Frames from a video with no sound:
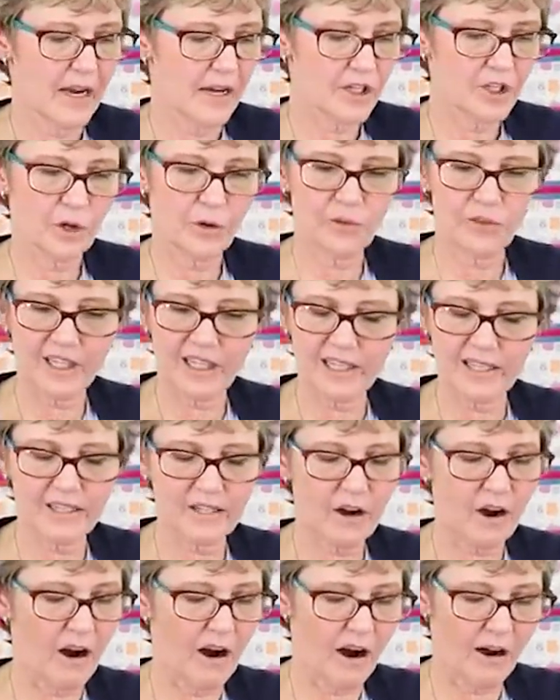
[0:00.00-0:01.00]
So these
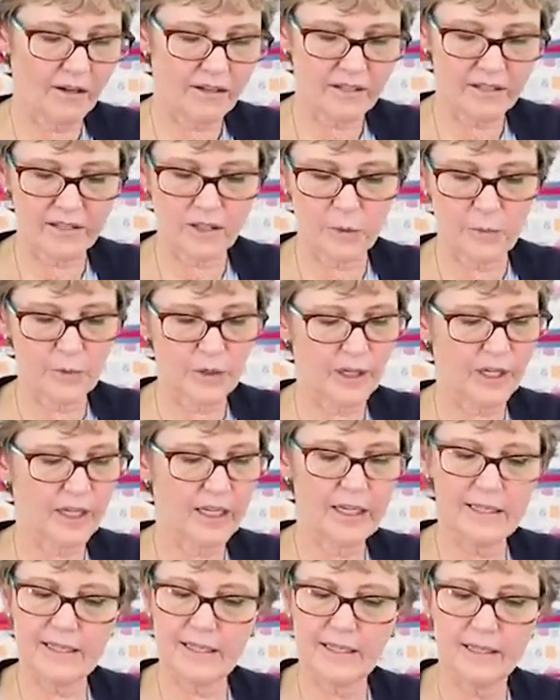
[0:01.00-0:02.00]
are super
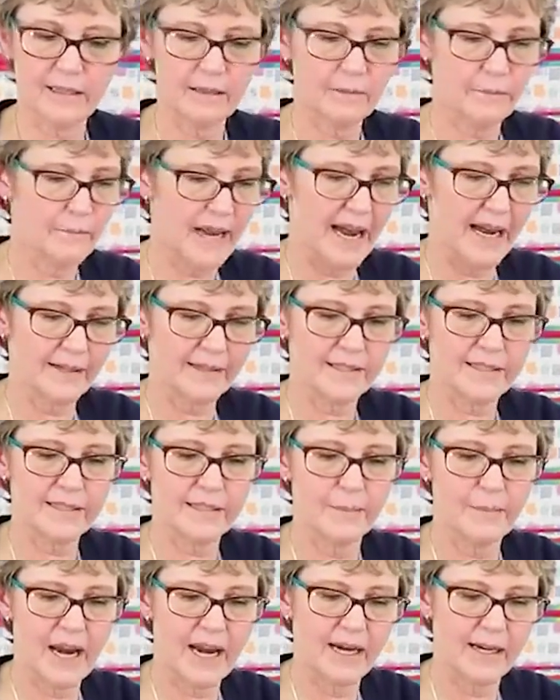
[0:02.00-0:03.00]
easy bags
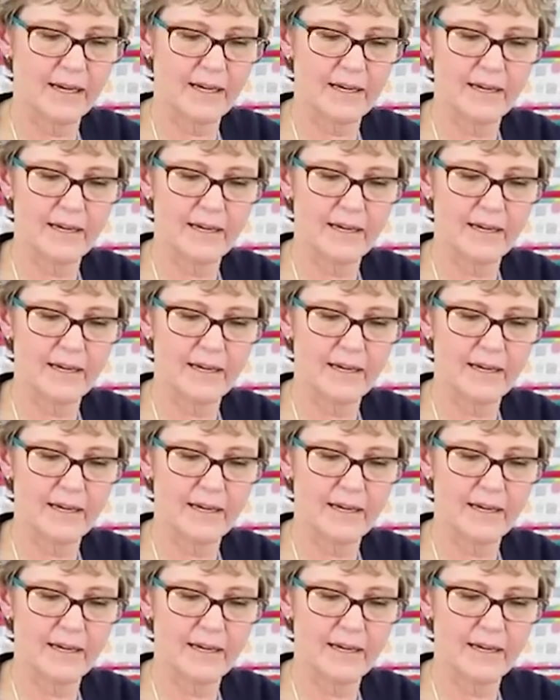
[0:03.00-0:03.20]
to make.